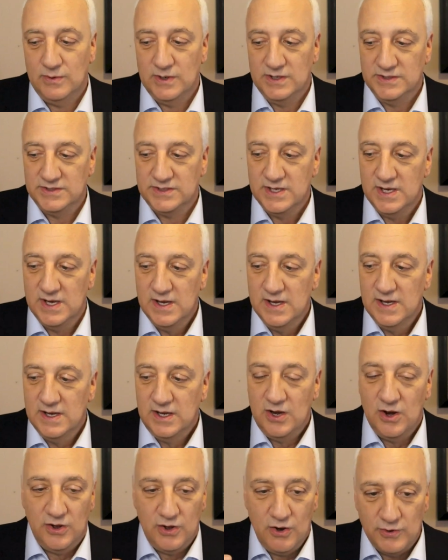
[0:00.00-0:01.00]
It was
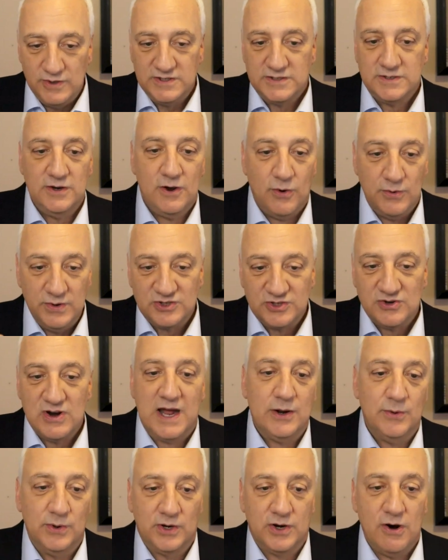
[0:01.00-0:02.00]
you know you always you always
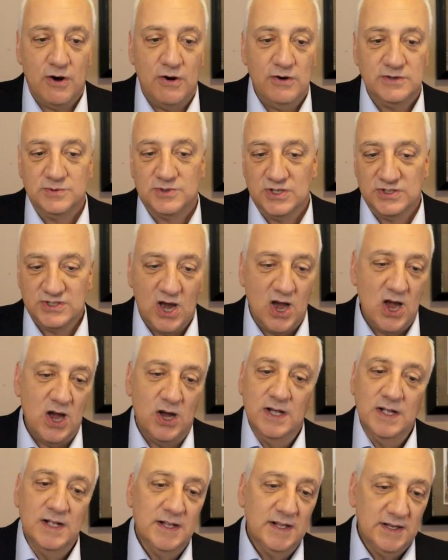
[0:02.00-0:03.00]
try to encourage them. Says
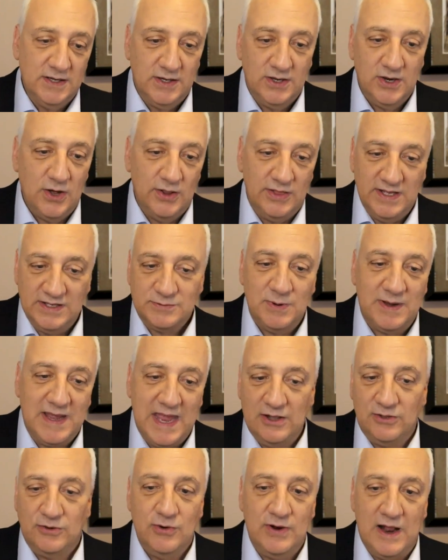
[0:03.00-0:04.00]
oh you know this we
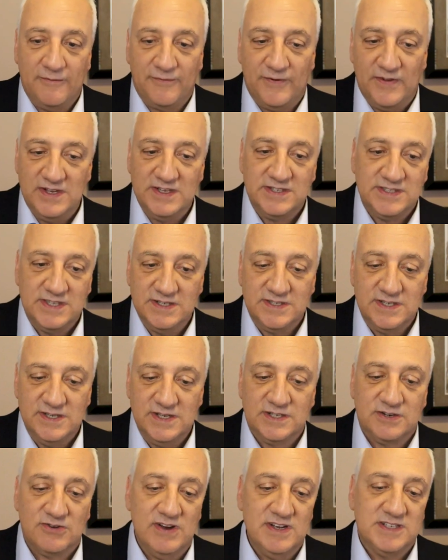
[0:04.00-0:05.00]
can't do that for this this
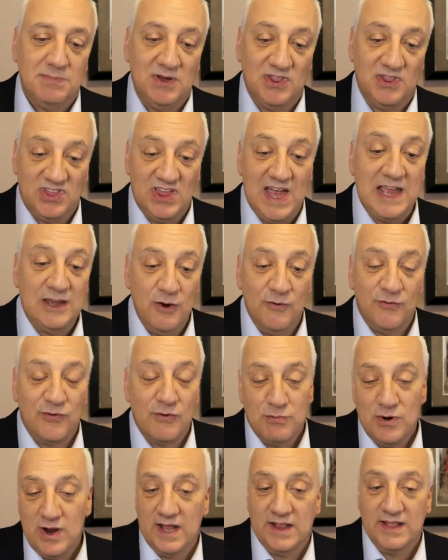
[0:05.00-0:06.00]
and this reason. But thank you
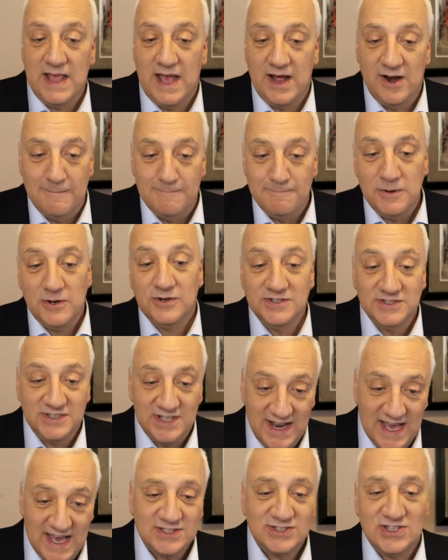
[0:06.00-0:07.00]
for bringing that up because
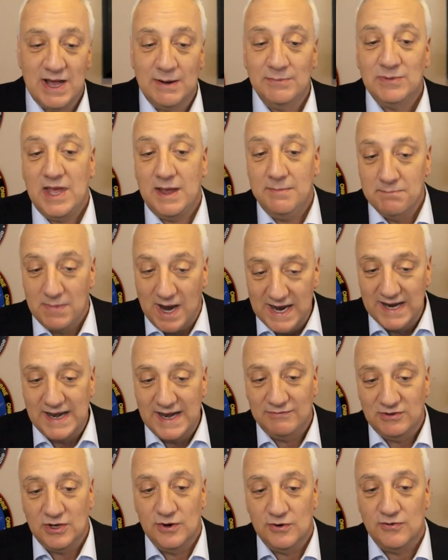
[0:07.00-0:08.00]
the next time they might
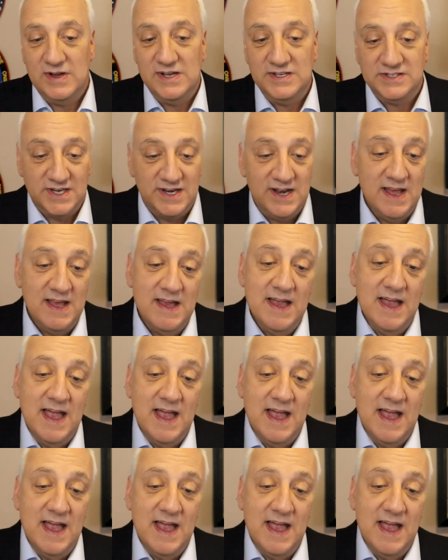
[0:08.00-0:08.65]
have the good reason.